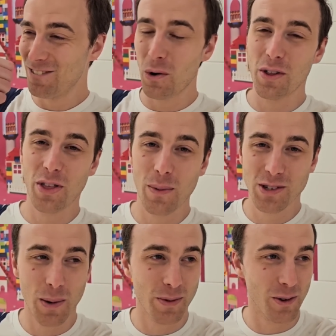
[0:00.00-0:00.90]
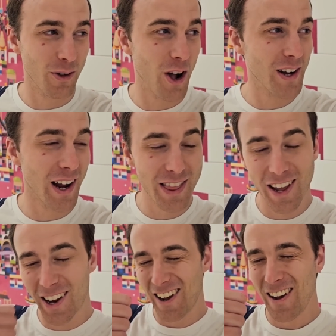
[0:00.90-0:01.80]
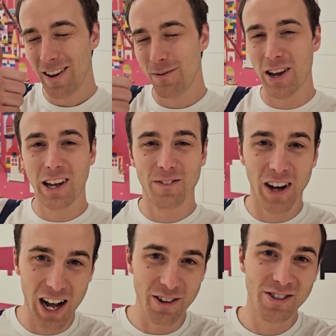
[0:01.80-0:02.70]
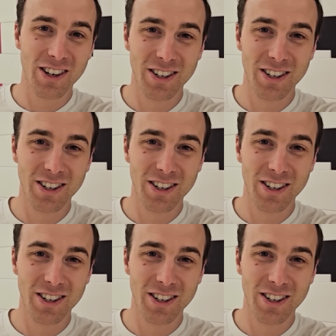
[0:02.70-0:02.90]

4 thumbs up with the vlog, I think. Make it 5.